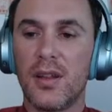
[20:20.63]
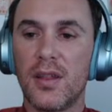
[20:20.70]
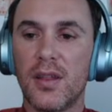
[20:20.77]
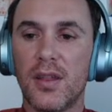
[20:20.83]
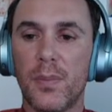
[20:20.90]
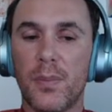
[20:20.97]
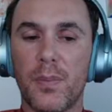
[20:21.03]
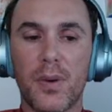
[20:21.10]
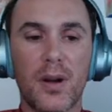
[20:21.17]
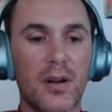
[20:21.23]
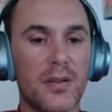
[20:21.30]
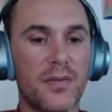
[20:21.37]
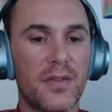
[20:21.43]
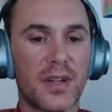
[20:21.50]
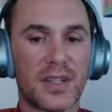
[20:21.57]
the
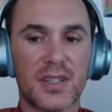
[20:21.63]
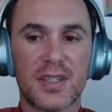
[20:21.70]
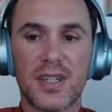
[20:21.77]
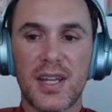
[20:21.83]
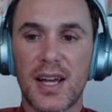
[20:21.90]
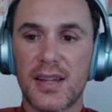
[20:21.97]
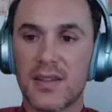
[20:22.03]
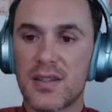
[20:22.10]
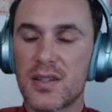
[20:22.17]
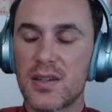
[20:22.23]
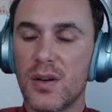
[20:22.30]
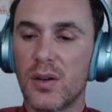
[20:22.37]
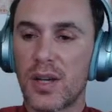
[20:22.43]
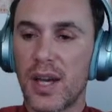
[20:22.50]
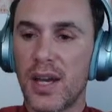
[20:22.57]
perfect tense,
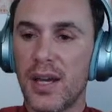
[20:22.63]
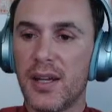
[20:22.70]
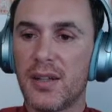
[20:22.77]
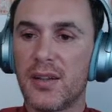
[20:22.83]
okay?